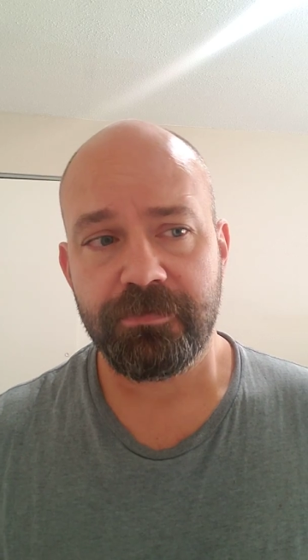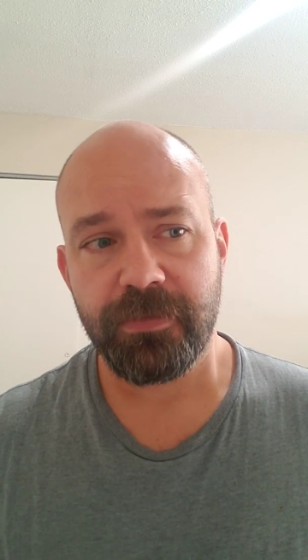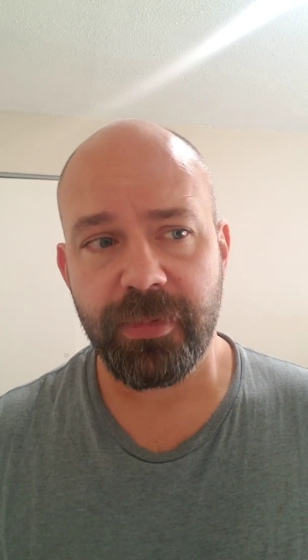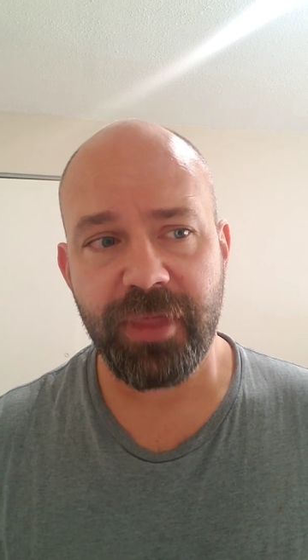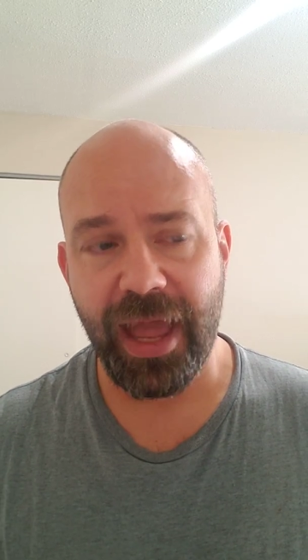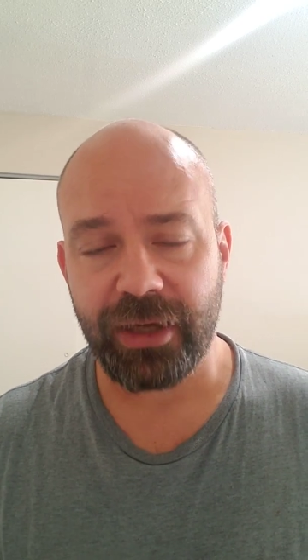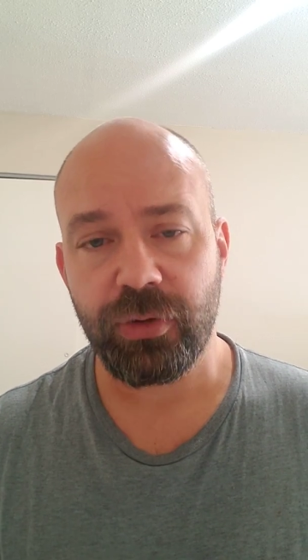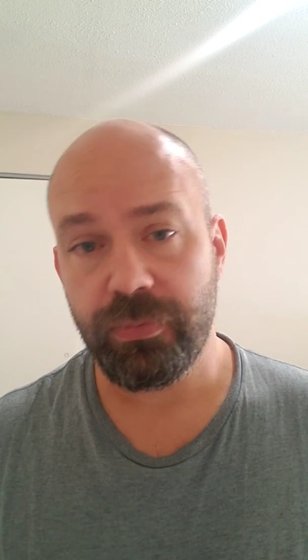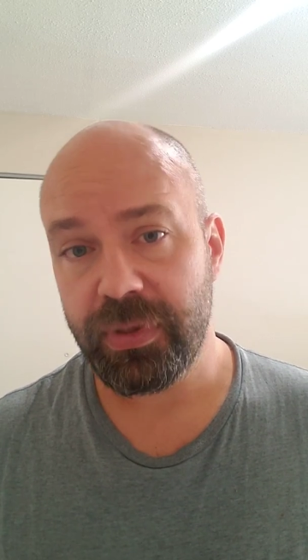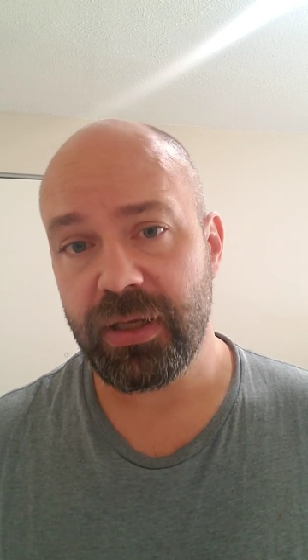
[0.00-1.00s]
that
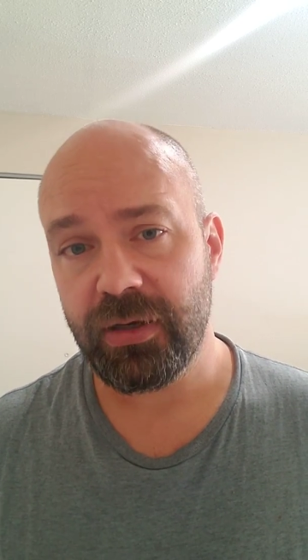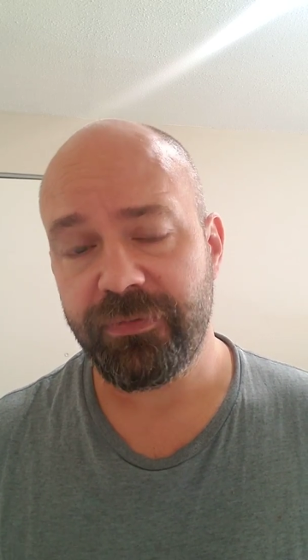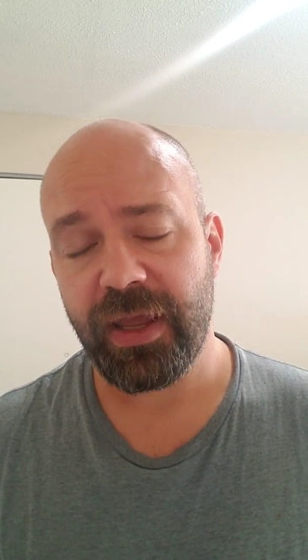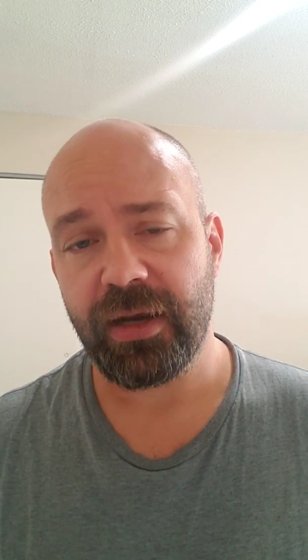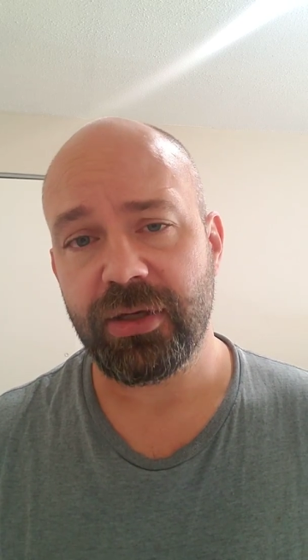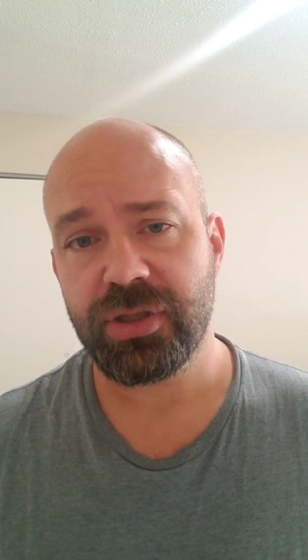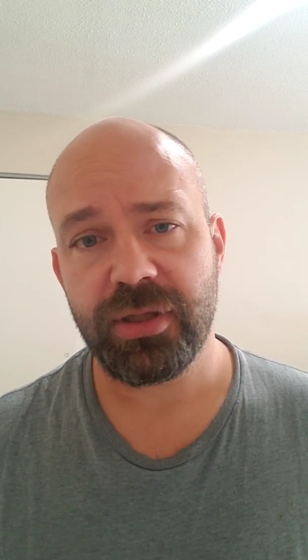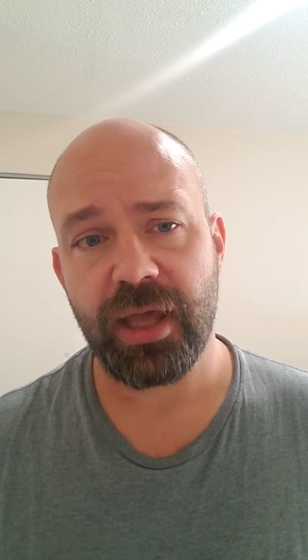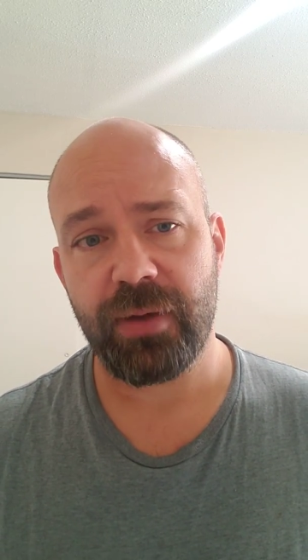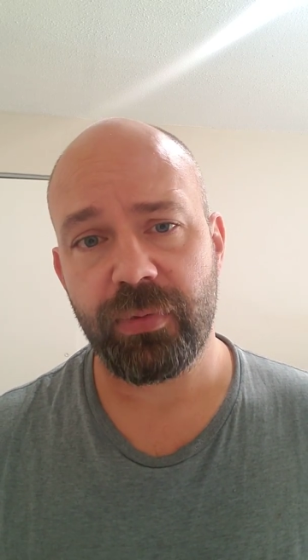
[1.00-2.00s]
could be an advantage.
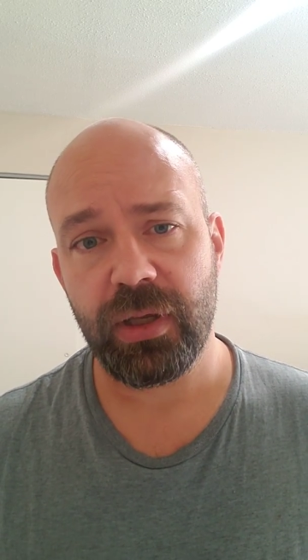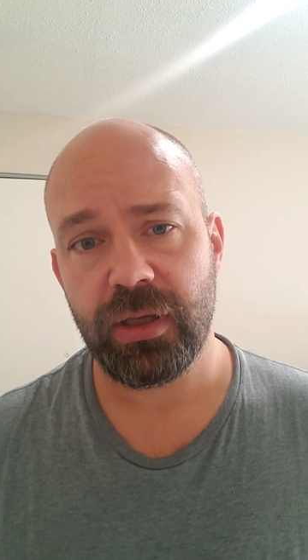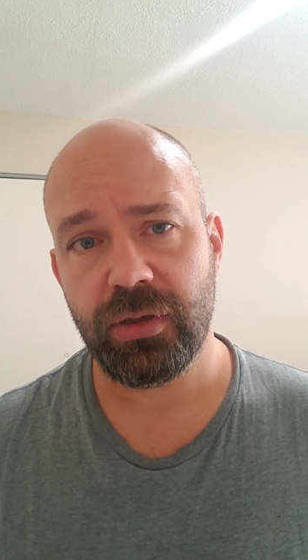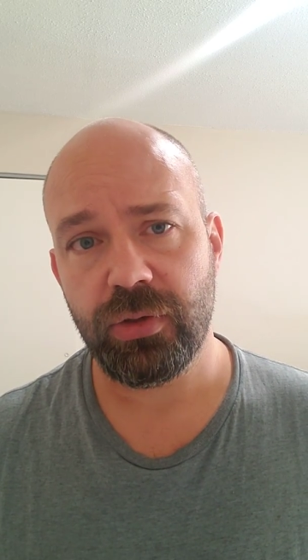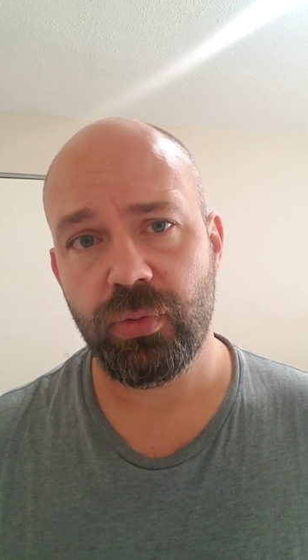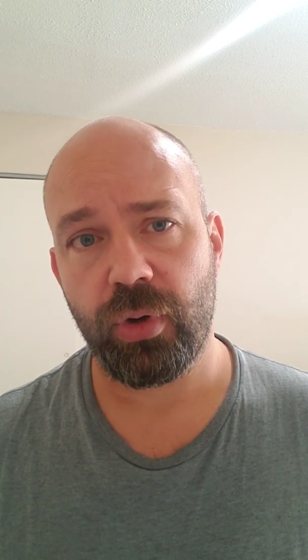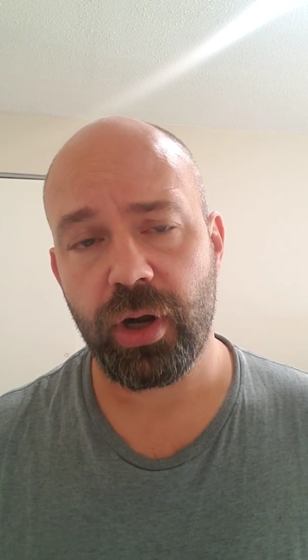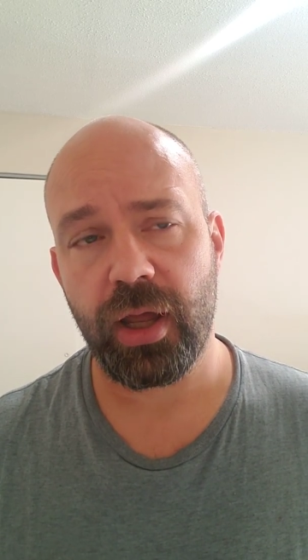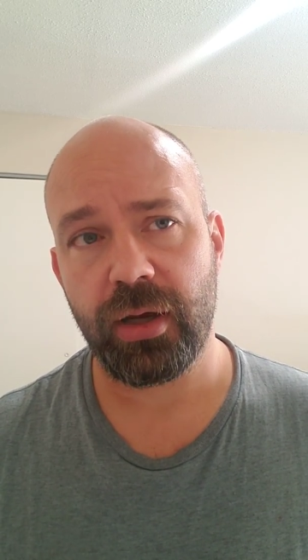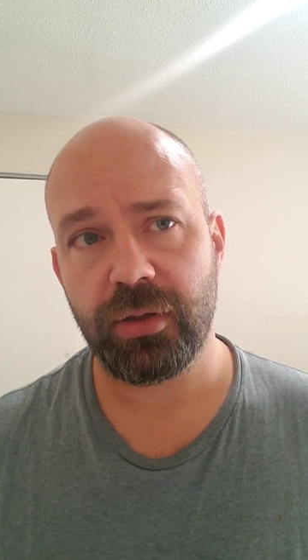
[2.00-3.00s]
That way you are
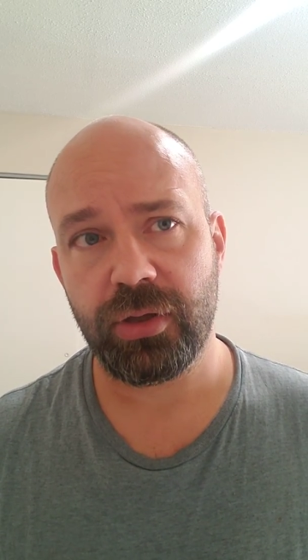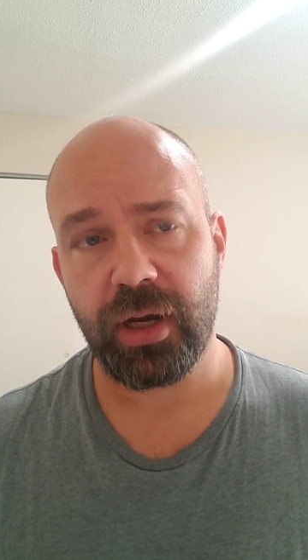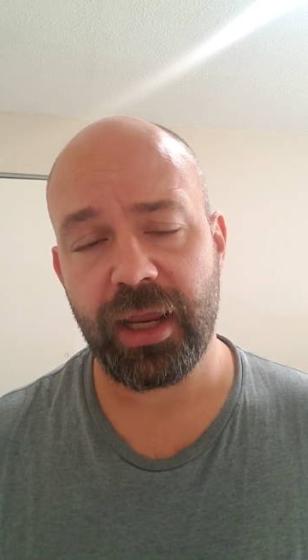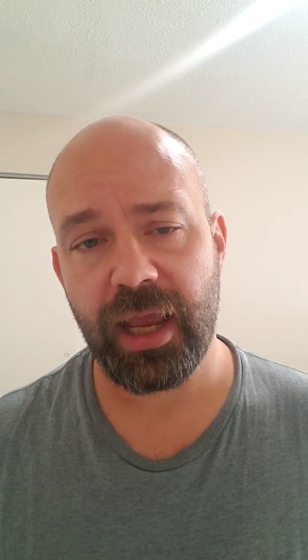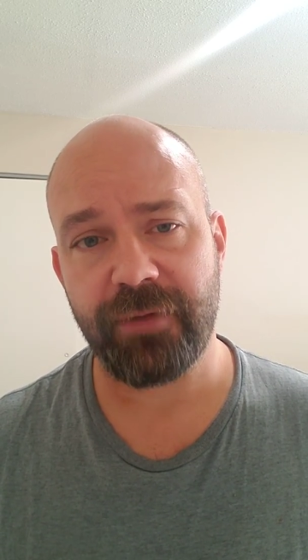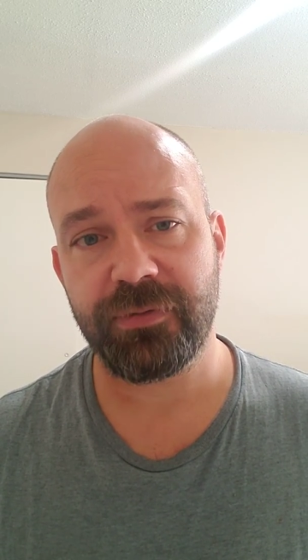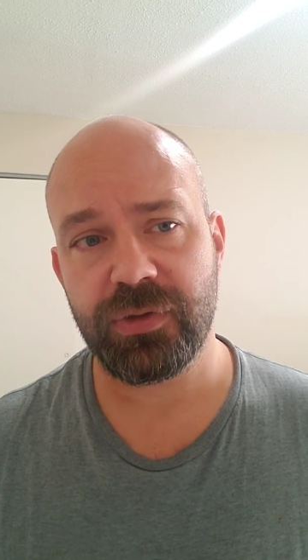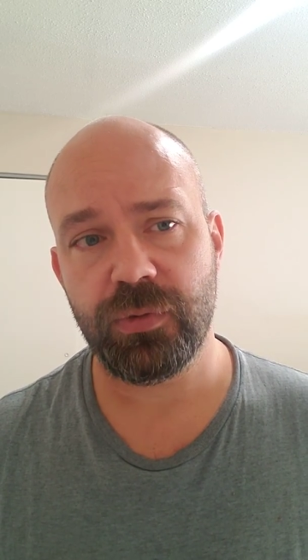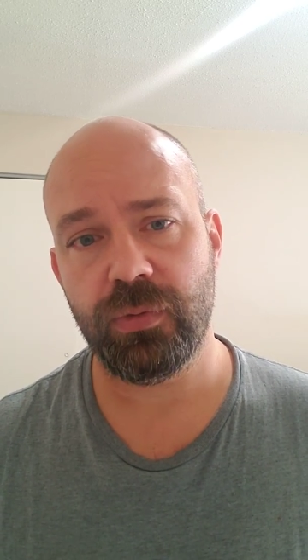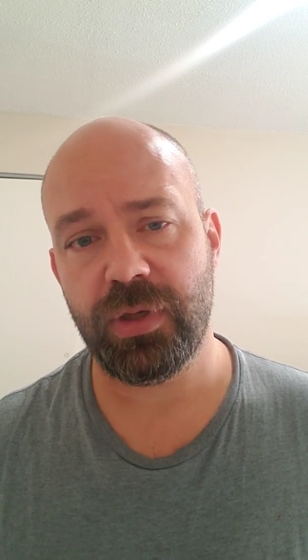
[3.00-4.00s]
not going to have
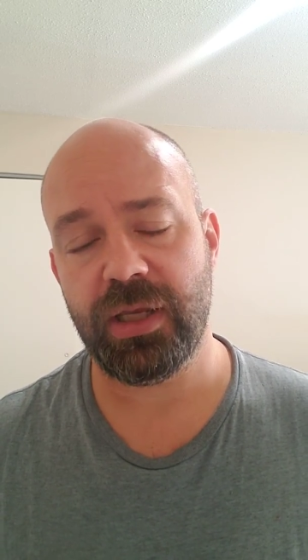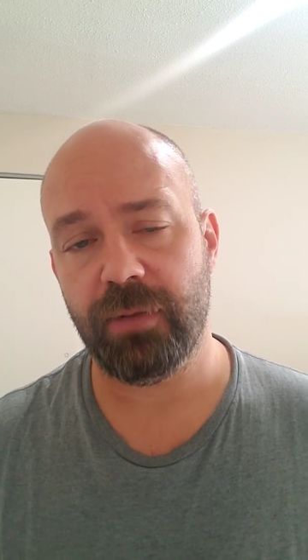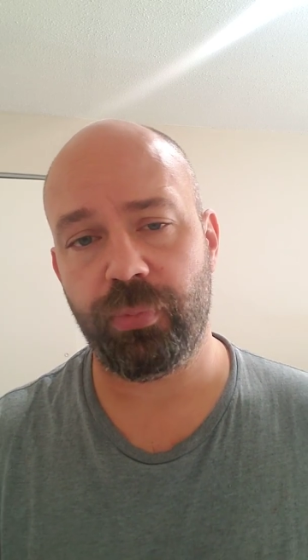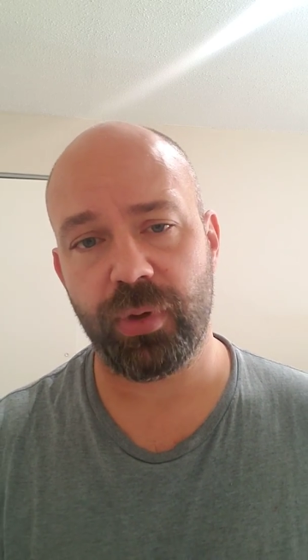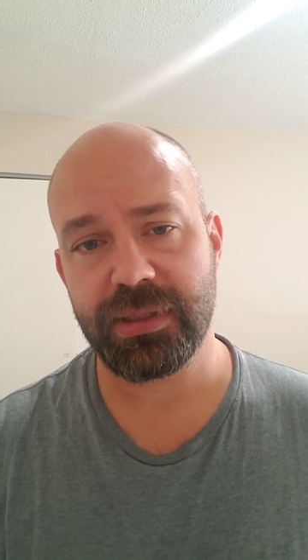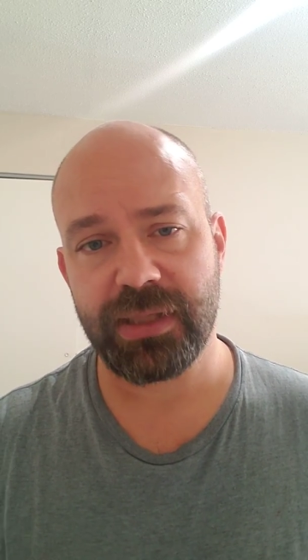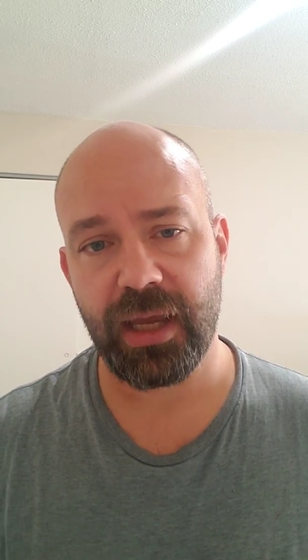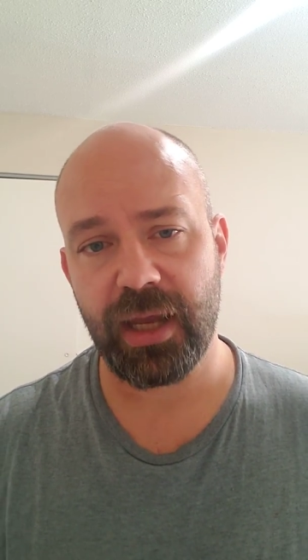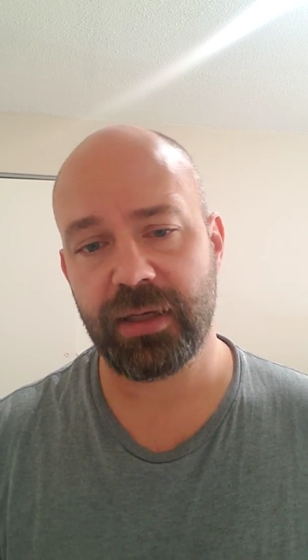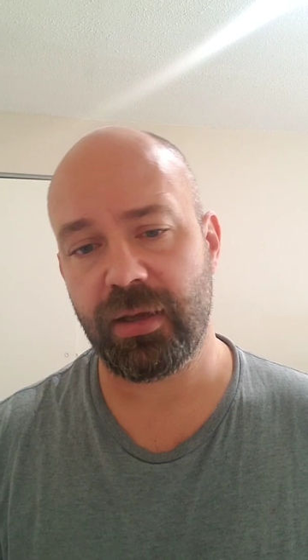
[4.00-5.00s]
to heat up one side,